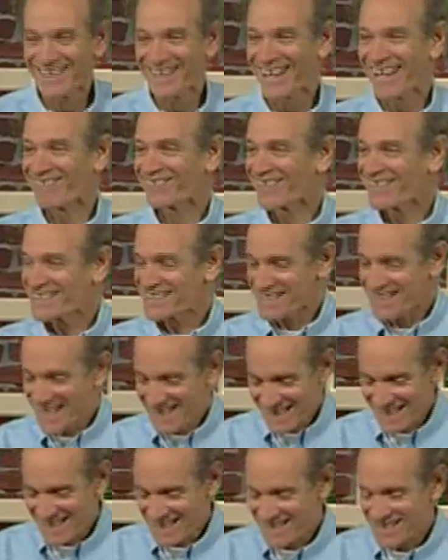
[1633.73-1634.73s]
And what he's
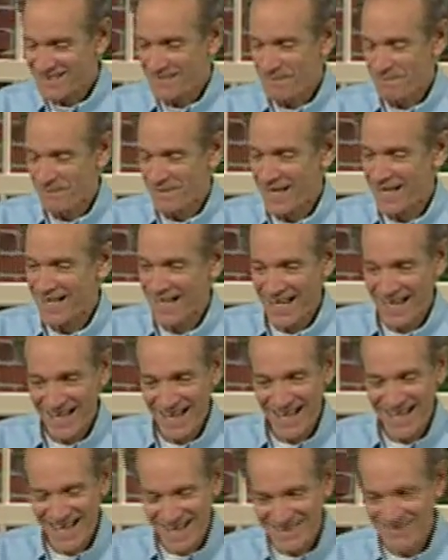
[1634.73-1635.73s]
saying is, and
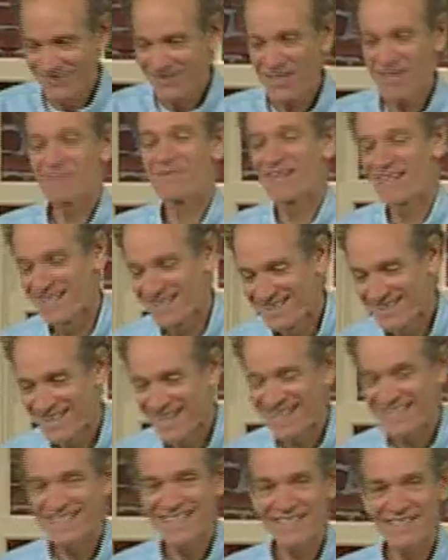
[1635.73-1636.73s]
I asked him, what do you mean?
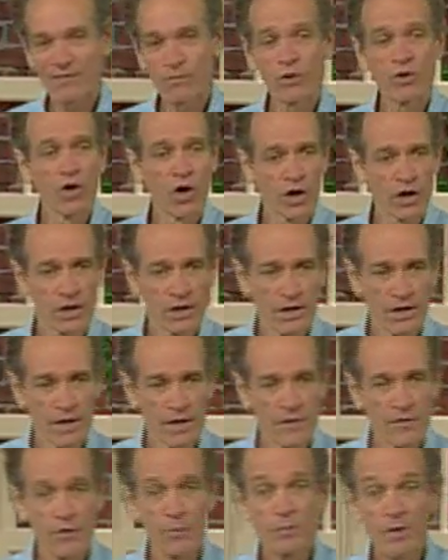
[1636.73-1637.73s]
And he says, well, look,
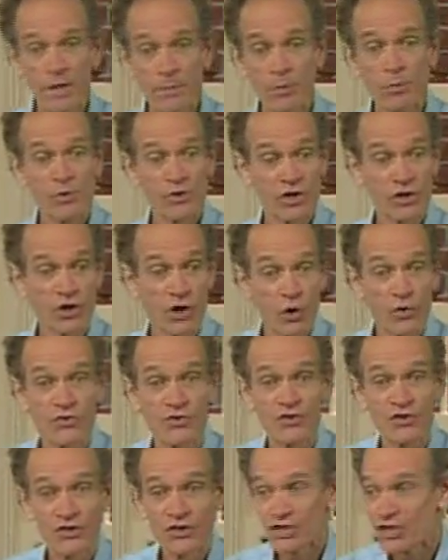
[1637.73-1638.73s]
the people with the goats
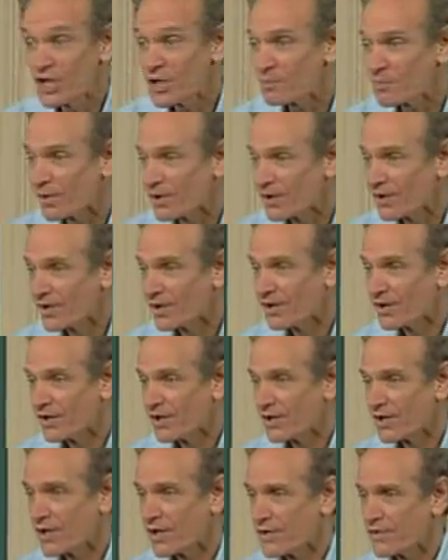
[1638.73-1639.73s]
and the sheep,
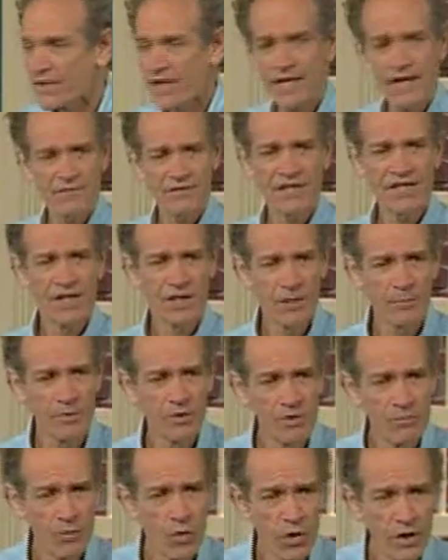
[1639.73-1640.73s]
they have to get up in
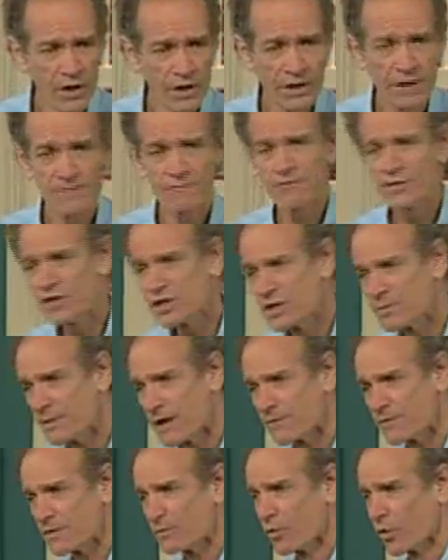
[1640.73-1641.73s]
the morning and feed them
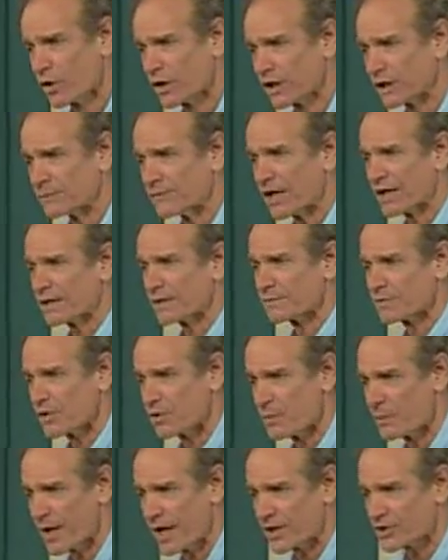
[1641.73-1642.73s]
every morning and take them to
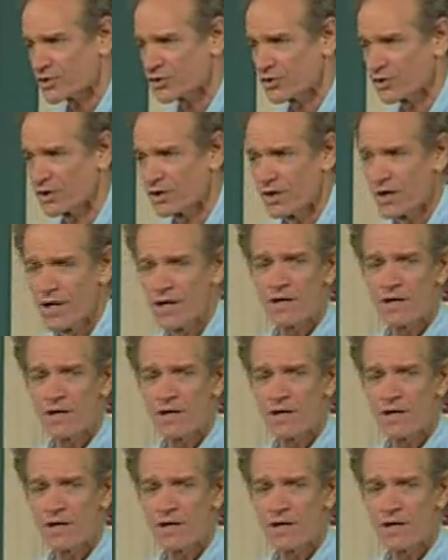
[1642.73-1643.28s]
the pasture.